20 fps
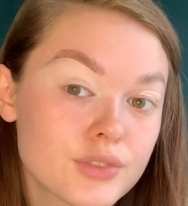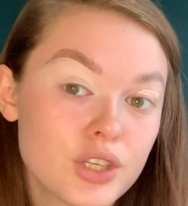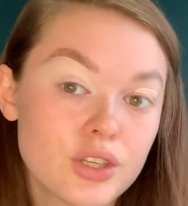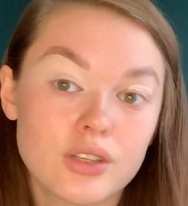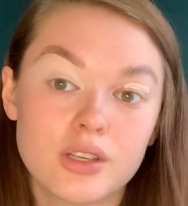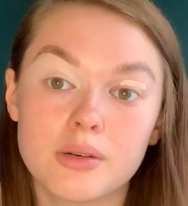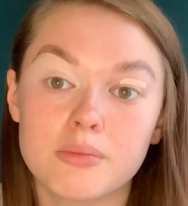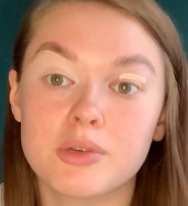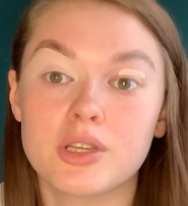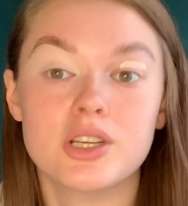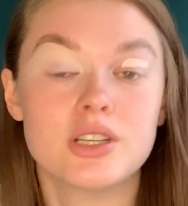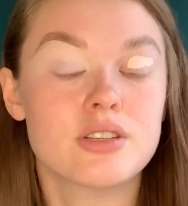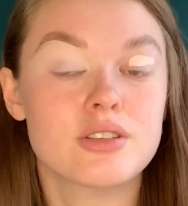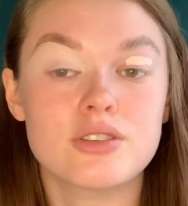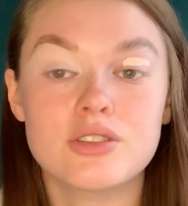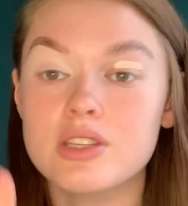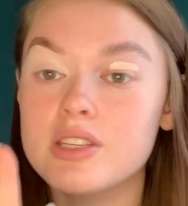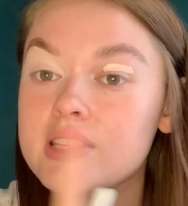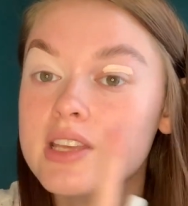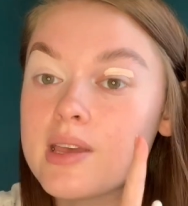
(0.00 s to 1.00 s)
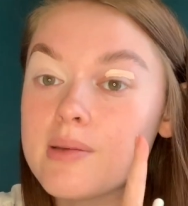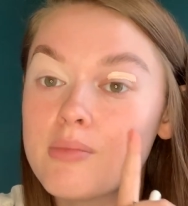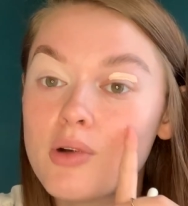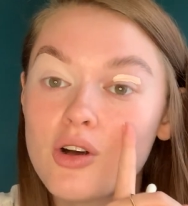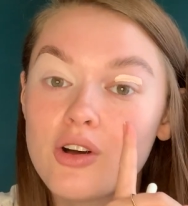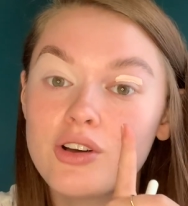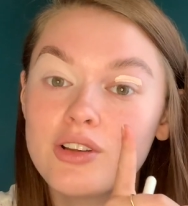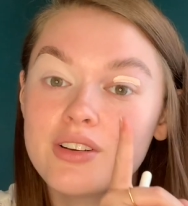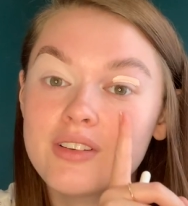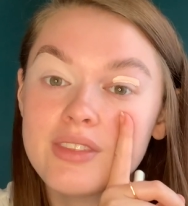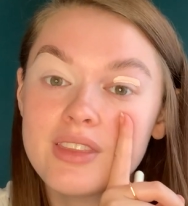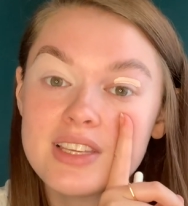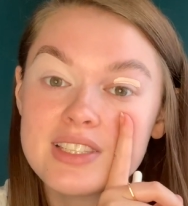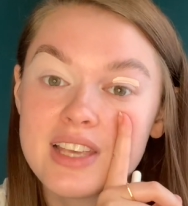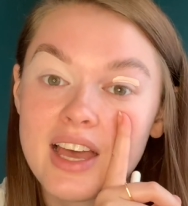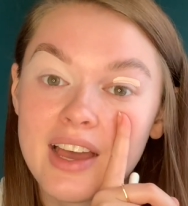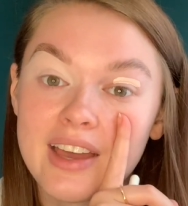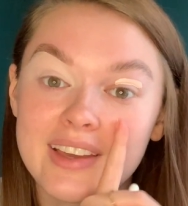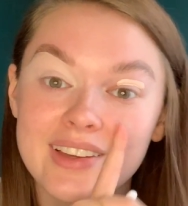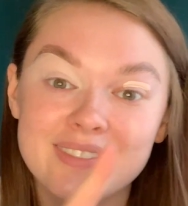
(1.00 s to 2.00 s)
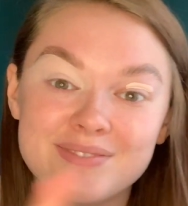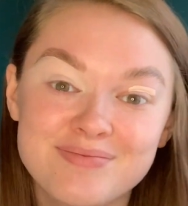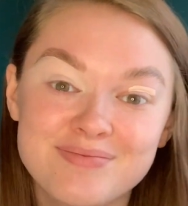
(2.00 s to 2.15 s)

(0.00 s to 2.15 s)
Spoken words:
I'm going to do the same on this eye.